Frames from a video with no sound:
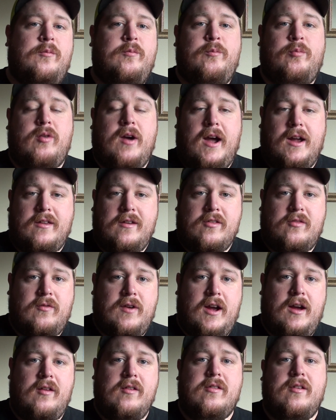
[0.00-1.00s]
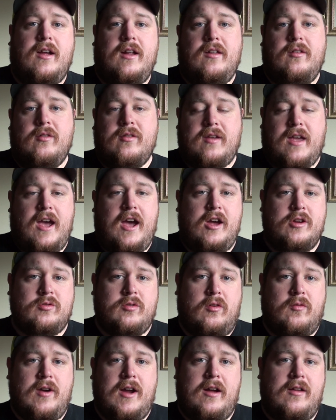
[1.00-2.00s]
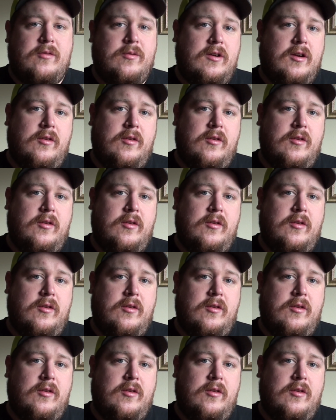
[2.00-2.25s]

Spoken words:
Practice rounds and those casual rounds where